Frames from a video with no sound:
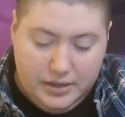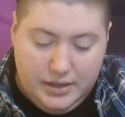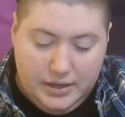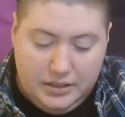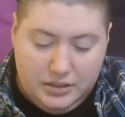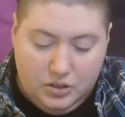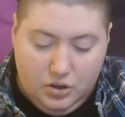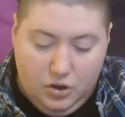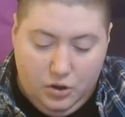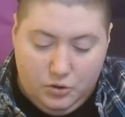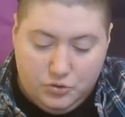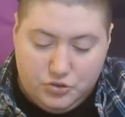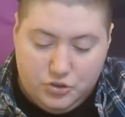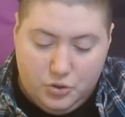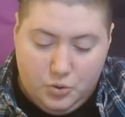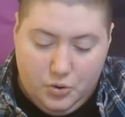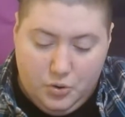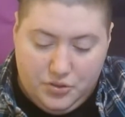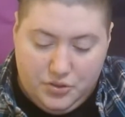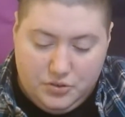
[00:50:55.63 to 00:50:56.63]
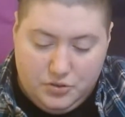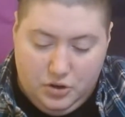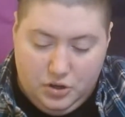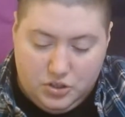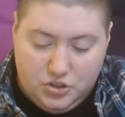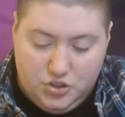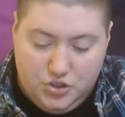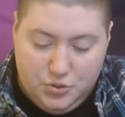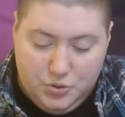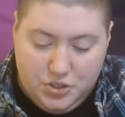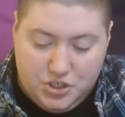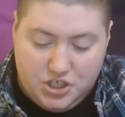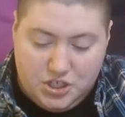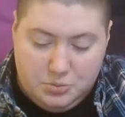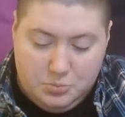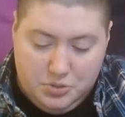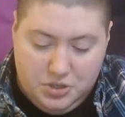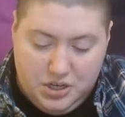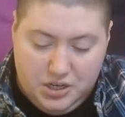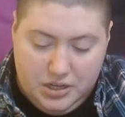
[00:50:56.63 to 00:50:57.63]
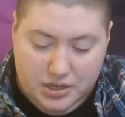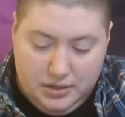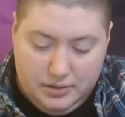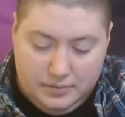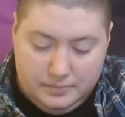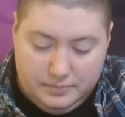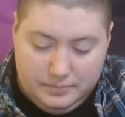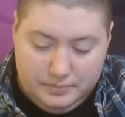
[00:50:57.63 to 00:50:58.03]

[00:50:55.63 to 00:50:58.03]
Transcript: in the ultra-Orthodox Jewish community.